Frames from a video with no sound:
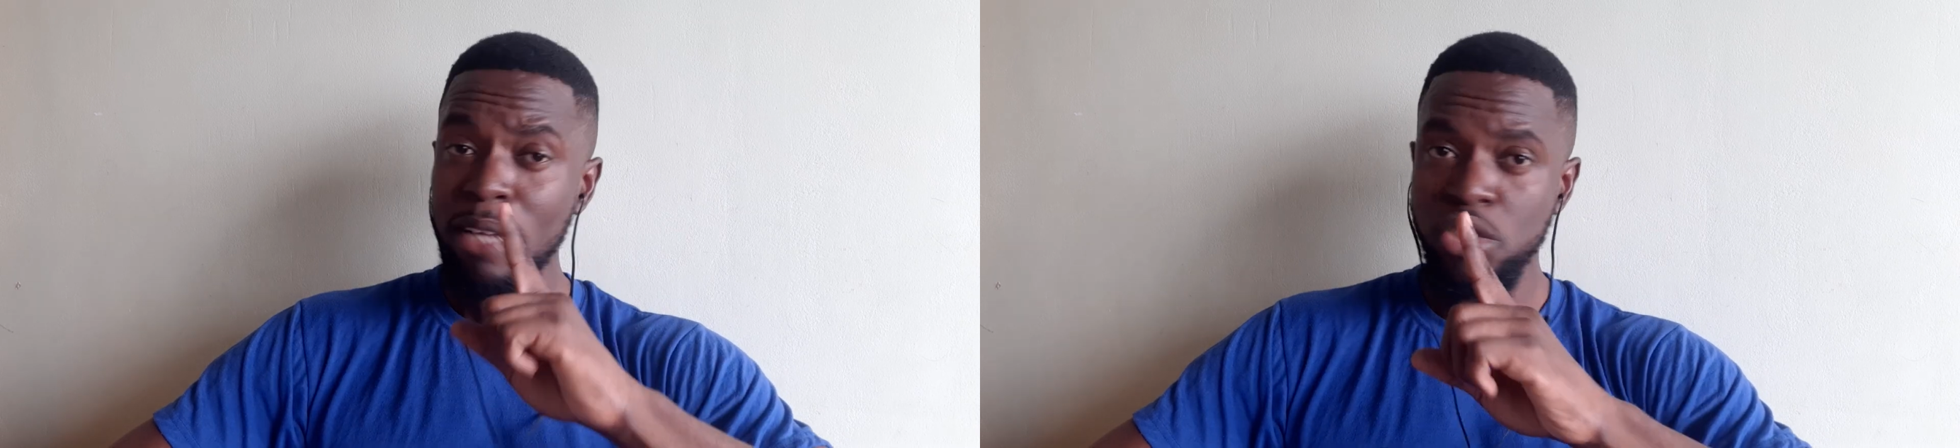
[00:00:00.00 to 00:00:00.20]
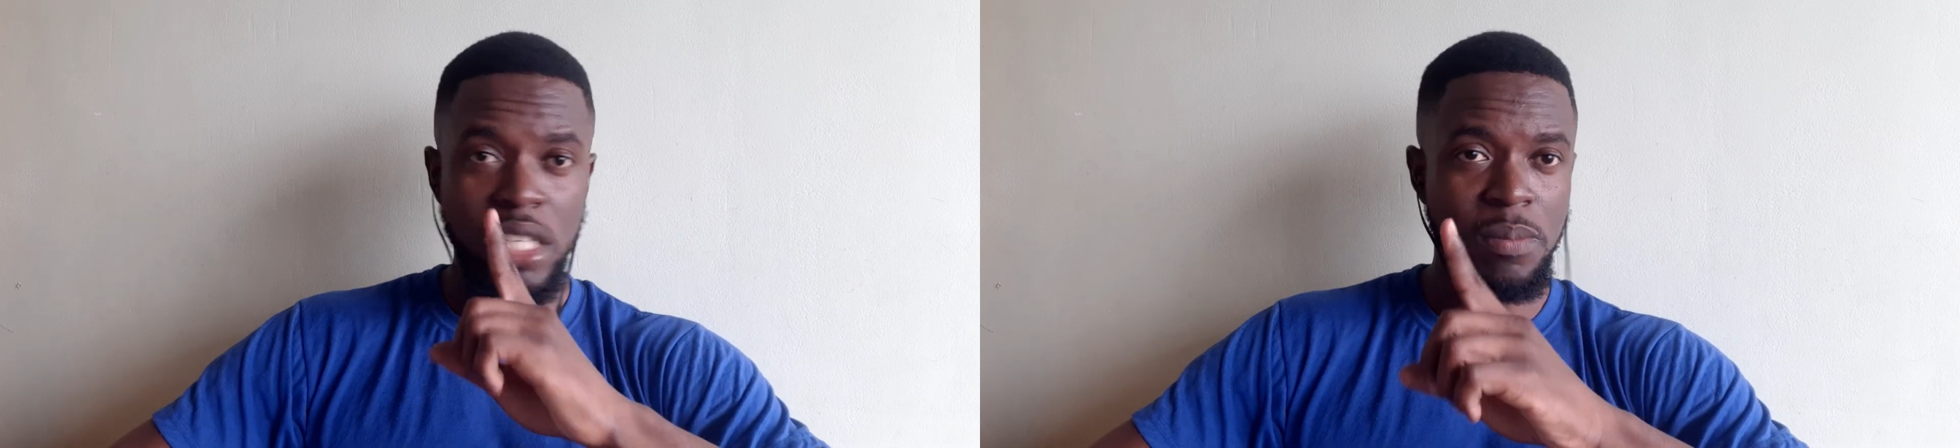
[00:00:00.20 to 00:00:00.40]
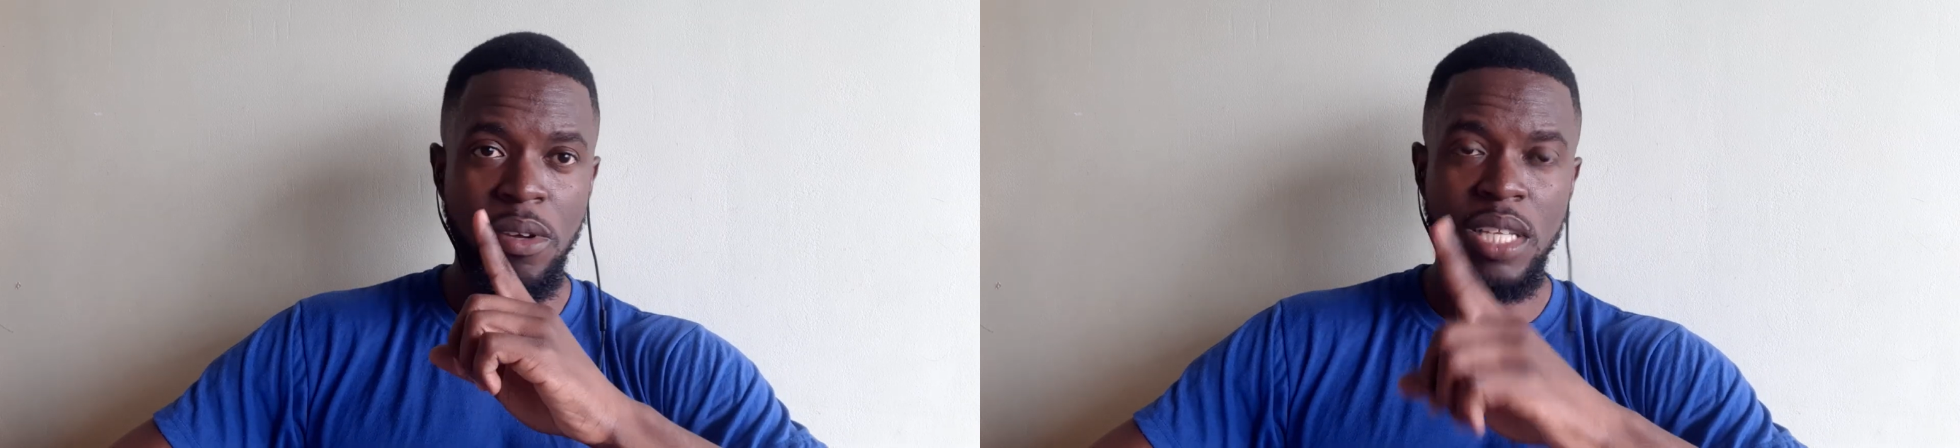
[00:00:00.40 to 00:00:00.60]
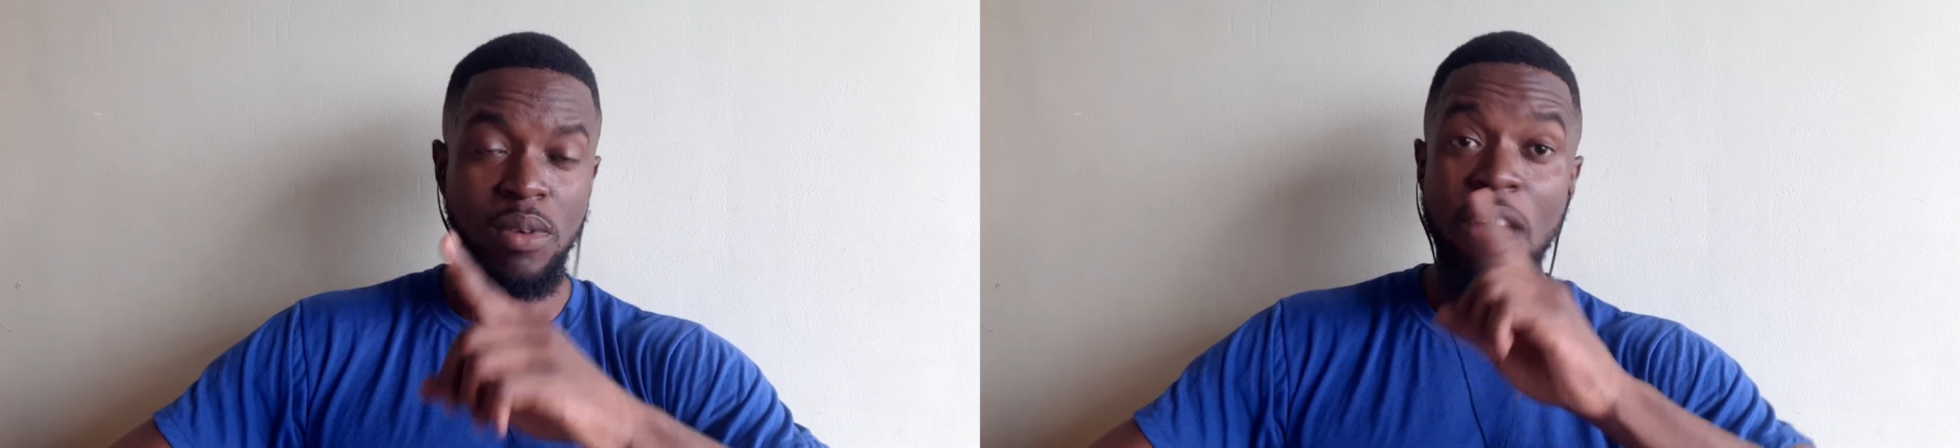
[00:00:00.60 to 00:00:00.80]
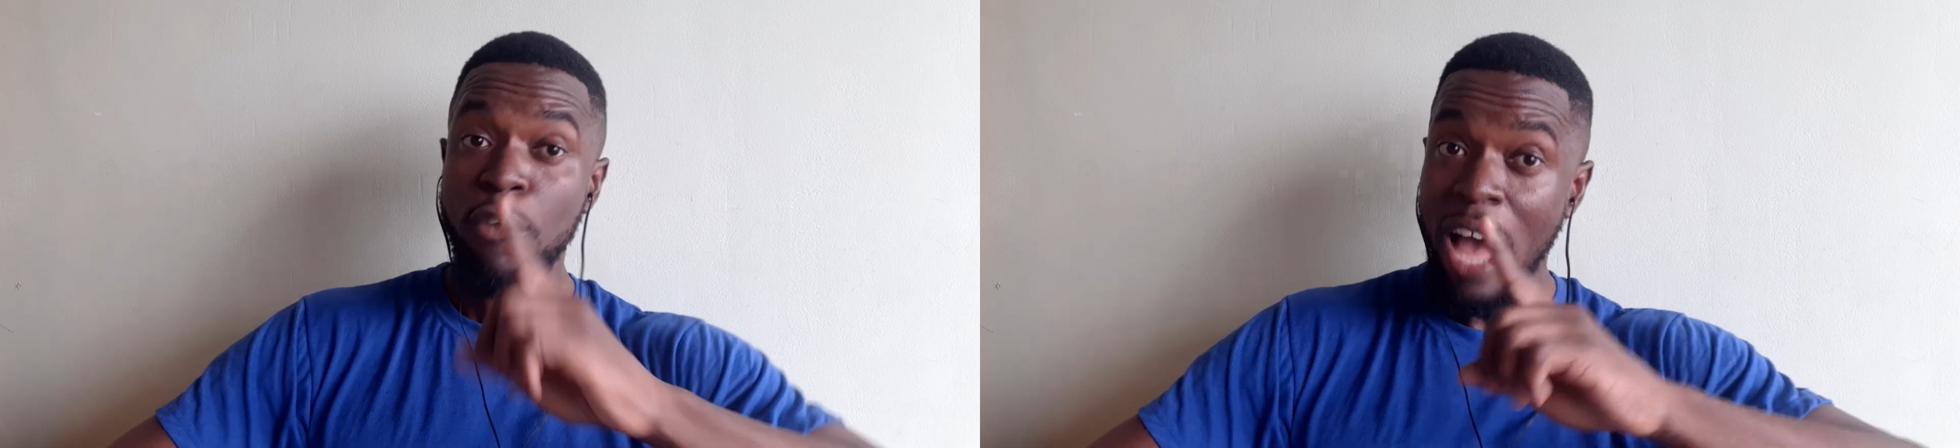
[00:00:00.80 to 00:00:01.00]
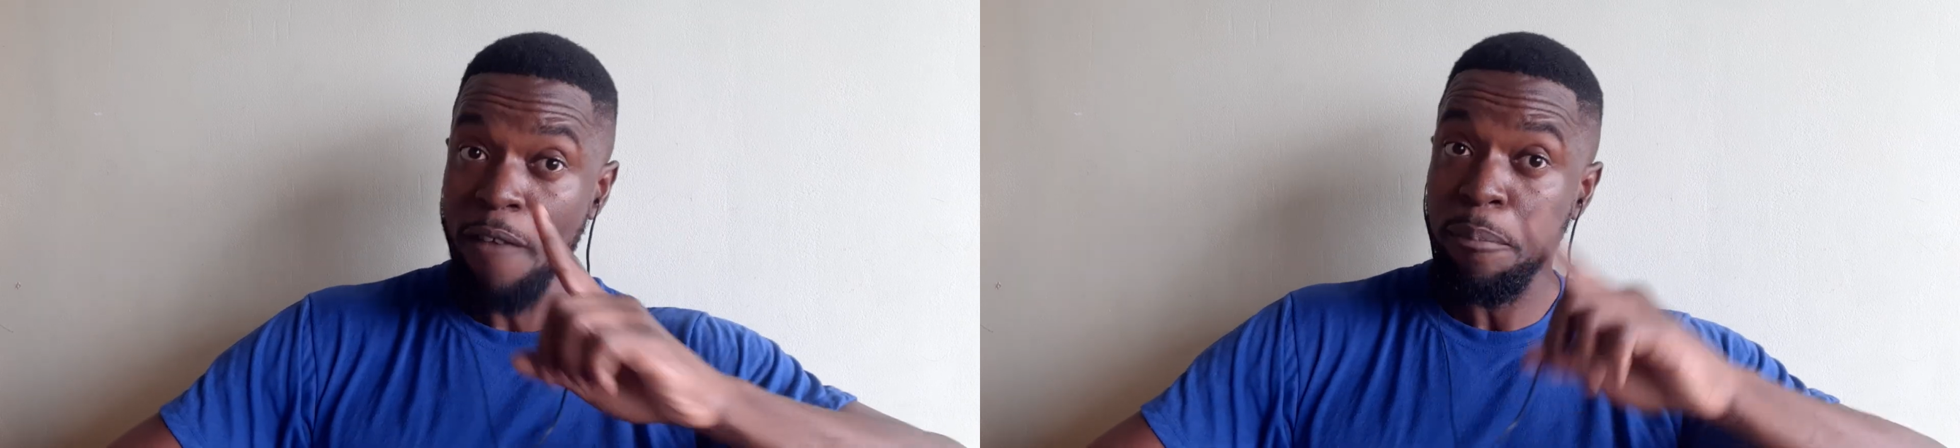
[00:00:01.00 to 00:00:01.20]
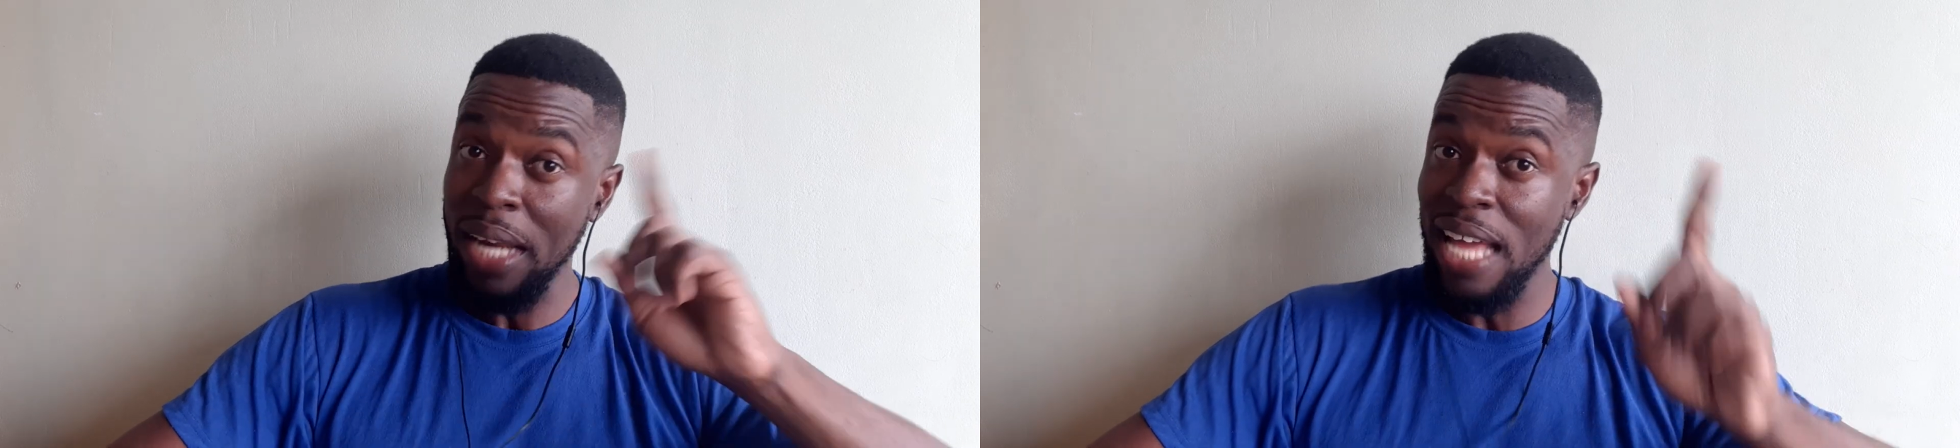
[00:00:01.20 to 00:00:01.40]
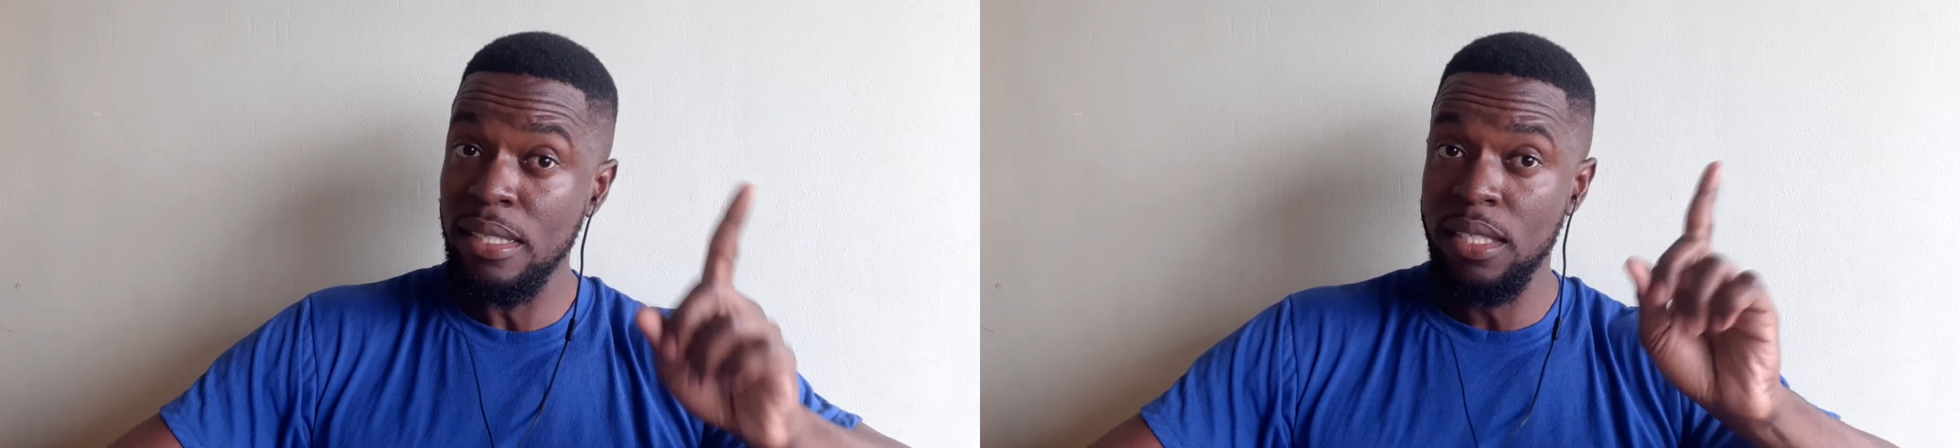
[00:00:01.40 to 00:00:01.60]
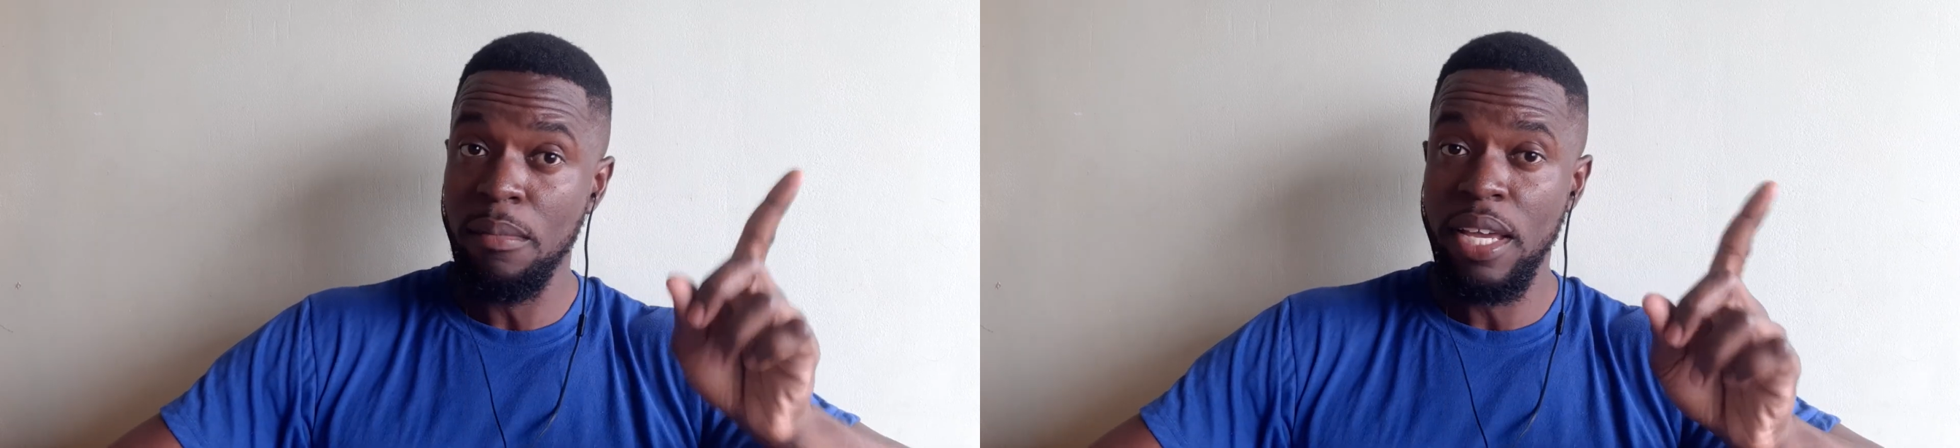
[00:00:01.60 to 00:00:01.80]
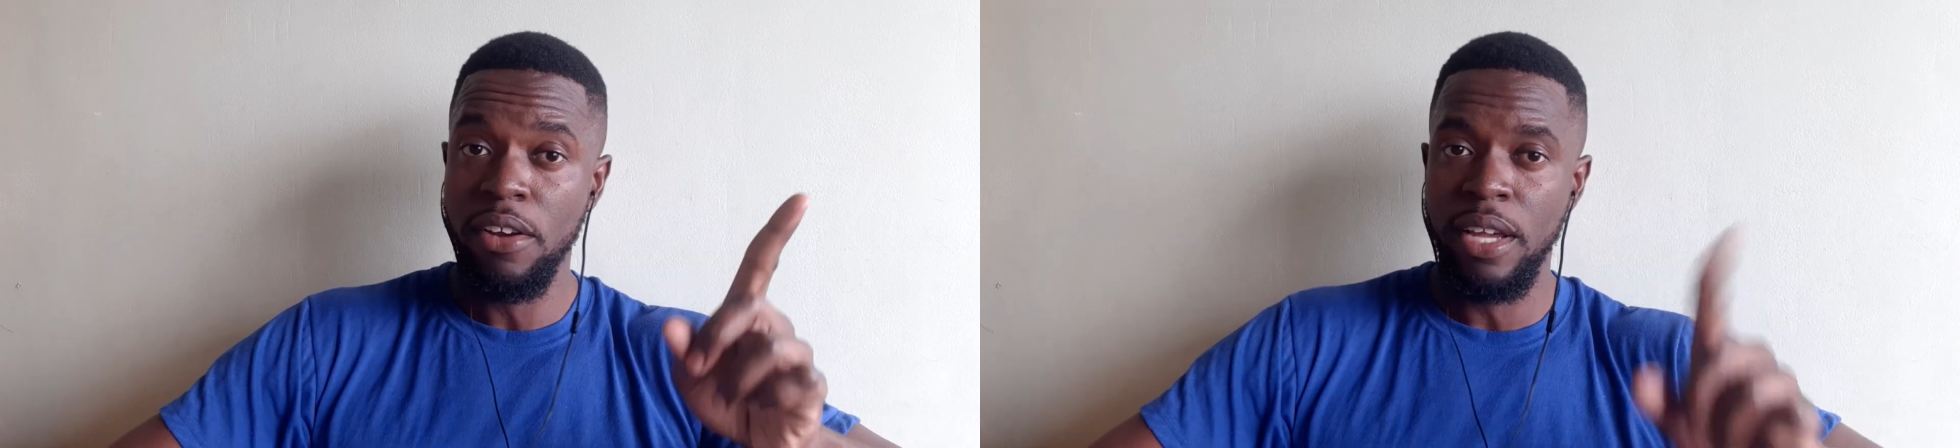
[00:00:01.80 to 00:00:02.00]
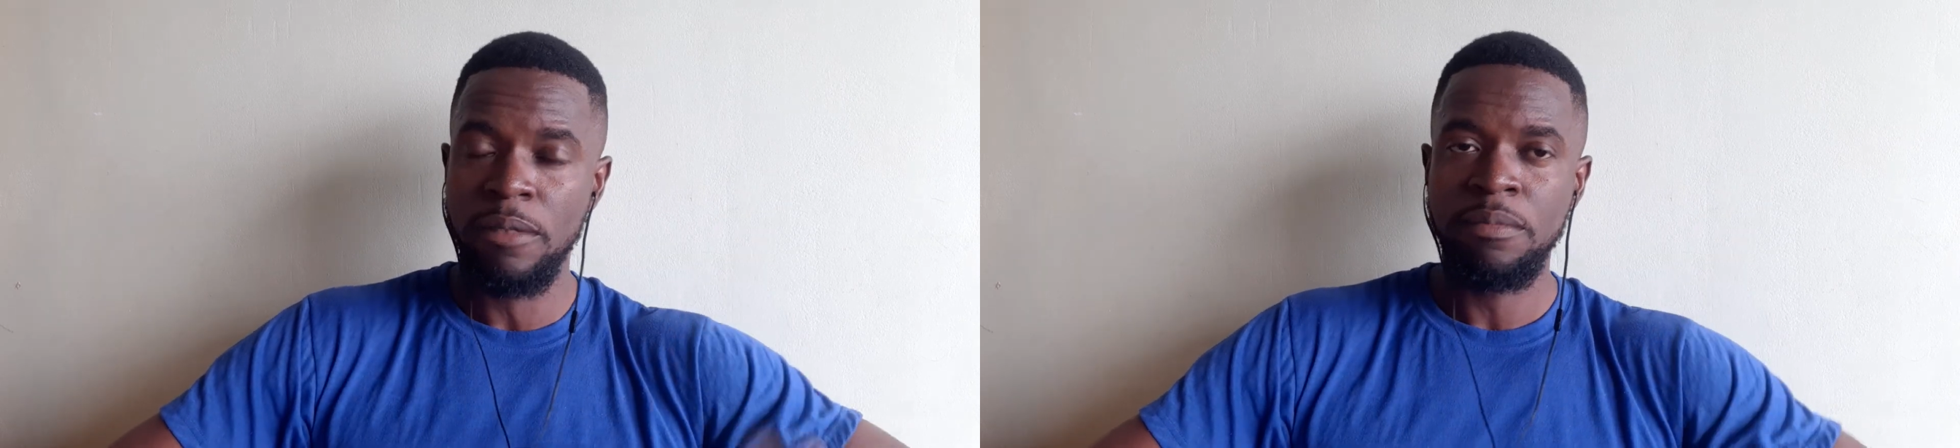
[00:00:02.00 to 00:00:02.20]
Trust me on this one, if you have plans to migrate.